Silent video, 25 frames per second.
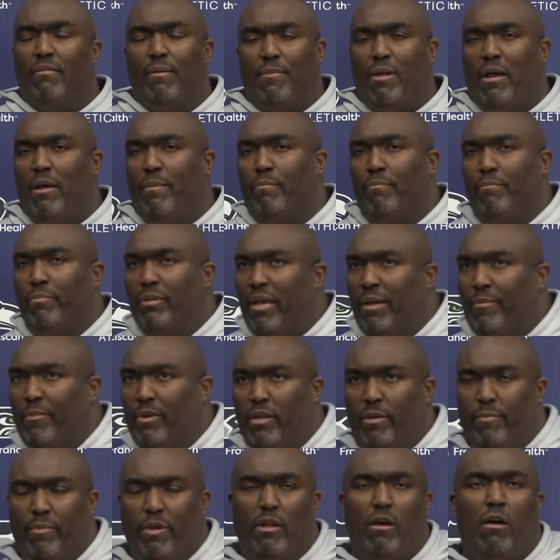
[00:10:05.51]
I'm not blaming
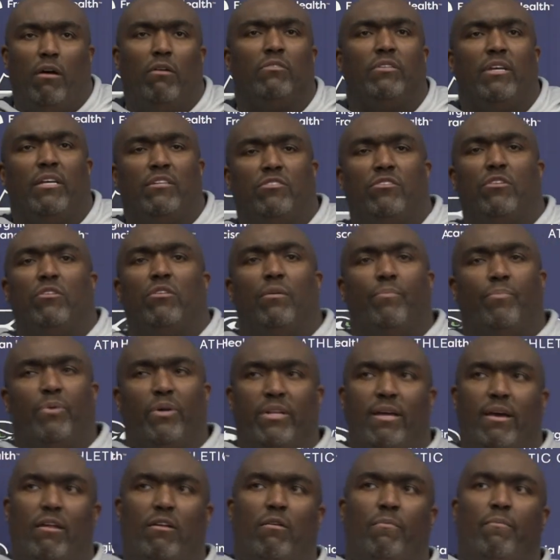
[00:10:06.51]
him at all. That's, you can put
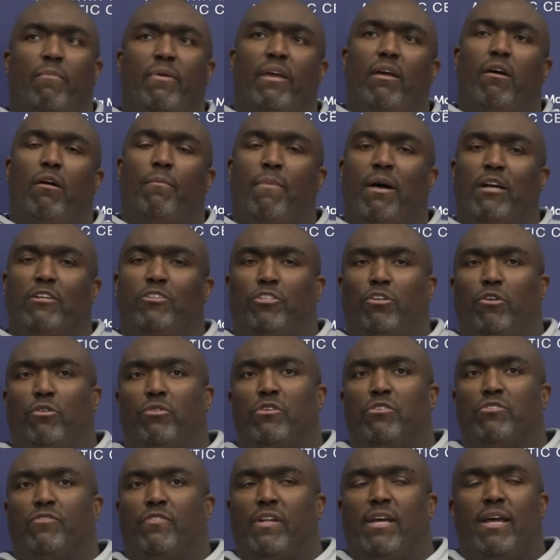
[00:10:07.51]
that on me, on my
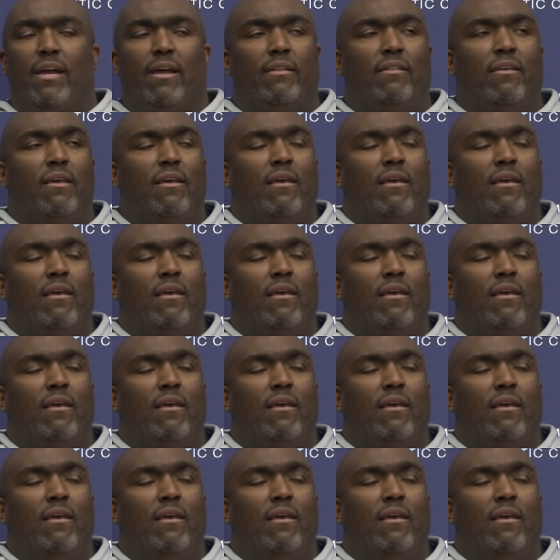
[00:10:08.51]
shoulders for that.